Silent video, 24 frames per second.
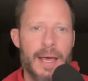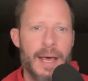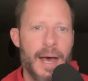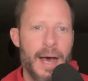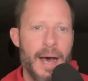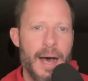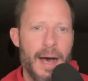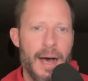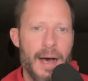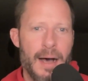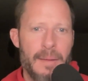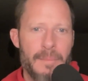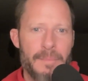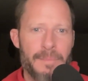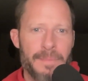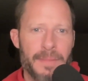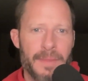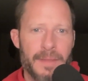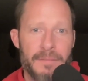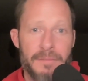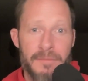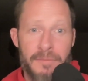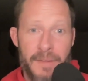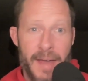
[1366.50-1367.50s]
um,
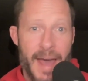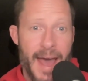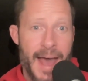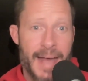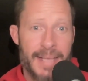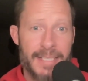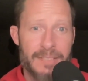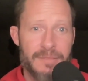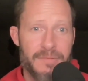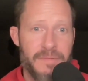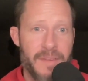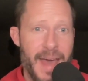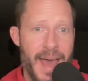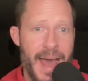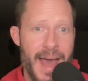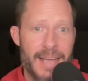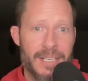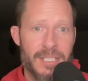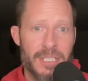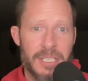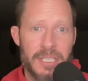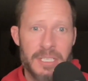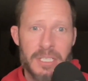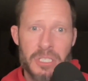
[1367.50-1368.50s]
fast
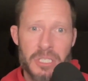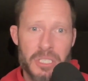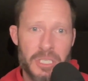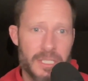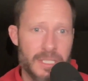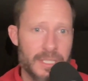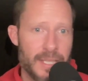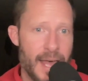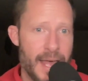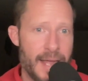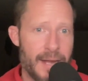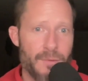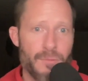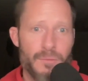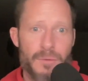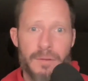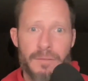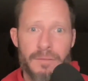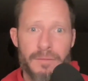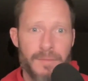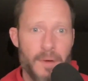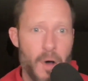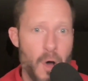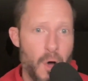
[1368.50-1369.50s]
fashion just like
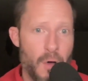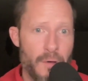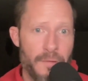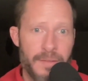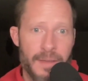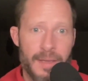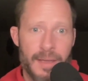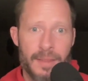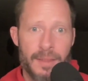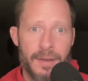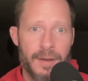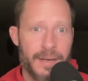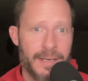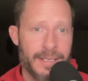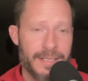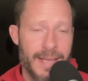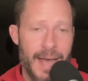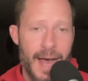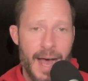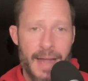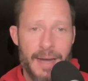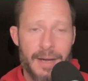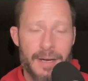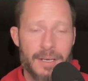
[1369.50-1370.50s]
revolving their
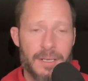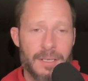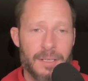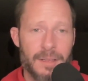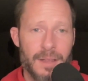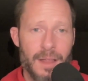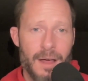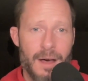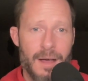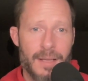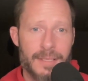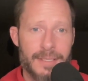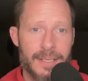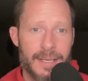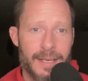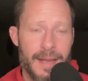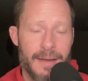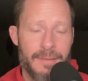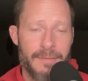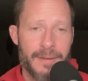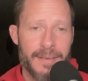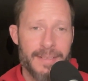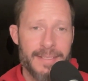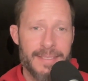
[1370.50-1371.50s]
entire closet
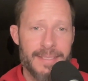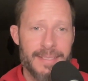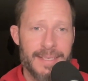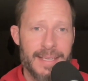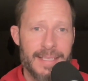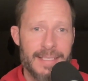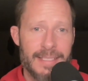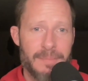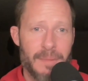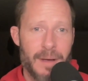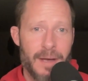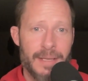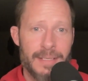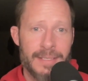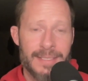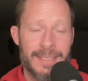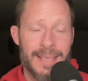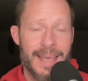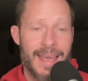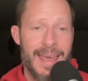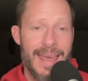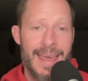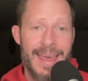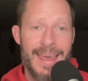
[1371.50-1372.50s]
every six months
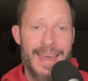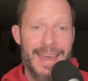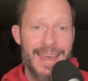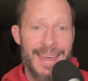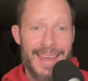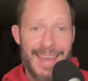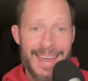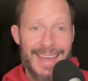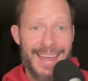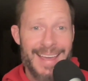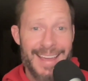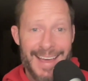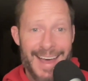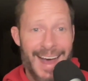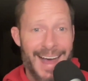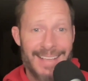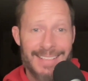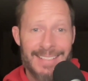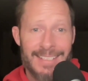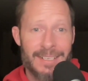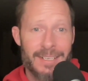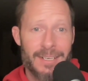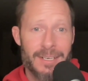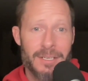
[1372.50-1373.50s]
guys
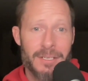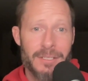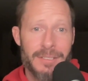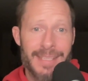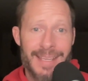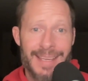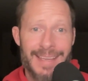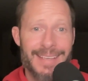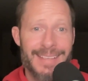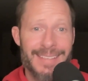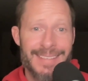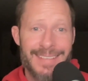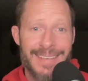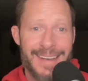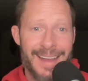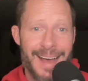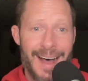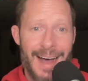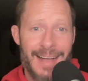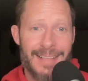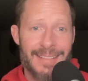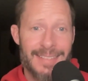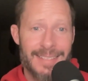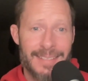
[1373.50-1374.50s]
and girls it is
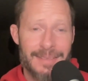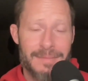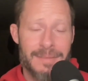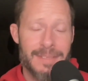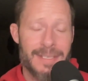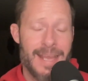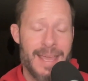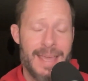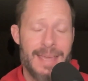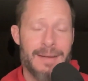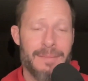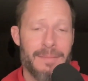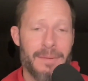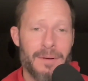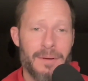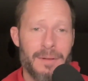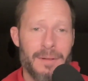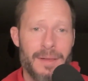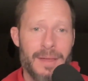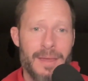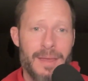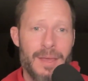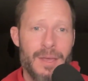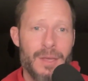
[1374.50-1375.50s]
not sustainable
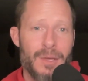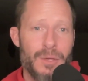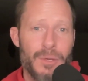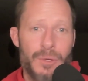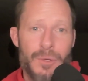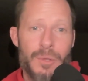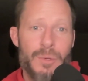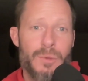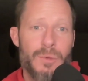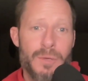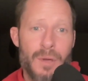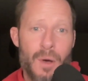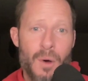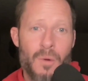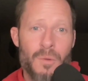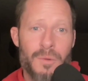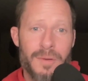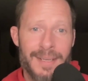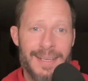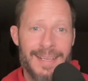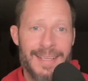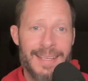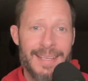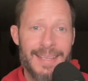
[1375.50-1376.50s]
you don't
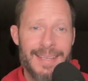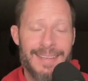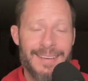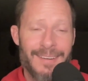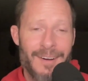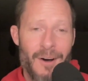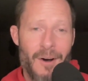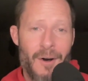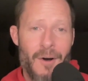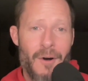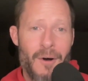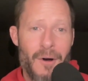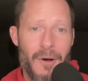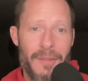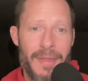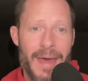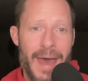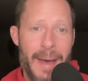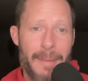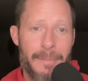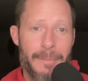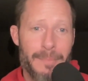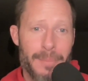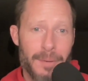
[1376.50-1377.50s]
need all
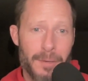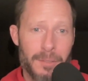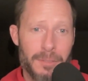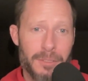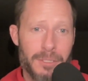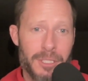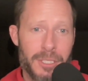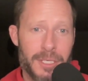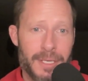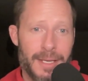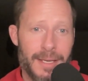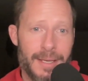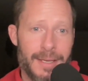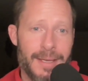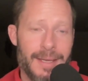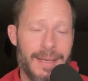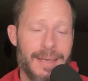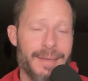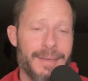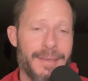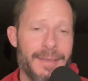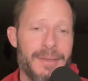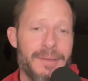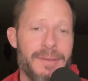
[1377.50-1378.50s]
that bullshit
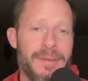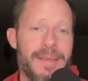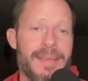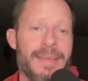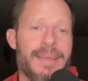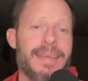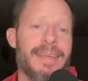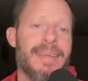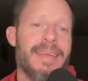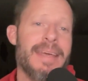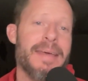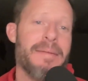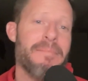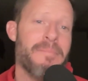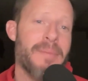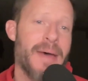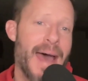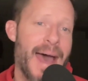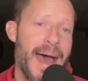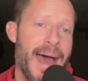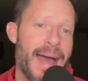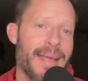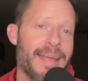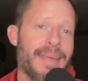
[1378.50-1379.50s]
you need to get
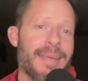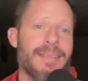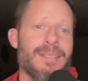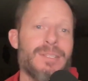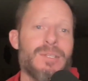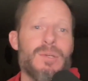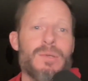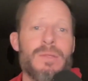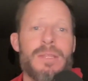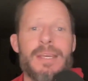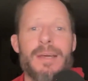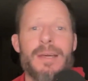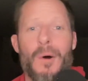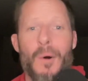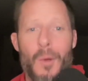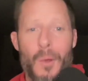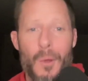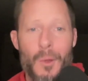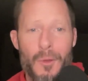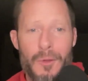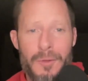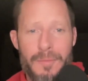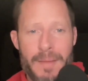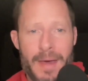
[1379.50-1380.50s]
back to the
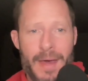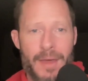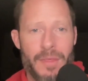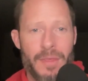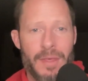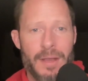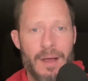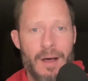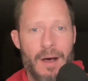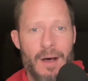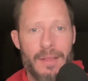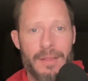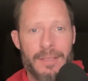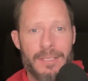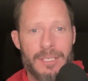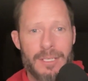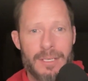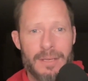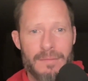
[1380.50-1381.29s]
old methodology